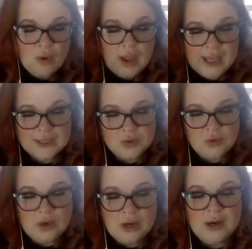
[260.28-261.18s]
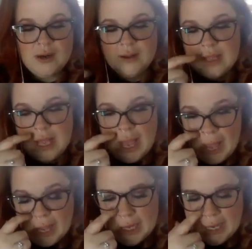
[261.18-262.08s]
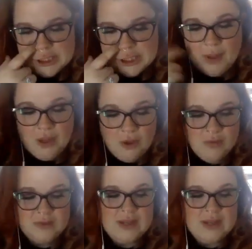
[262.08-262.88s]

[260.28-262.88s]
and or an HMO,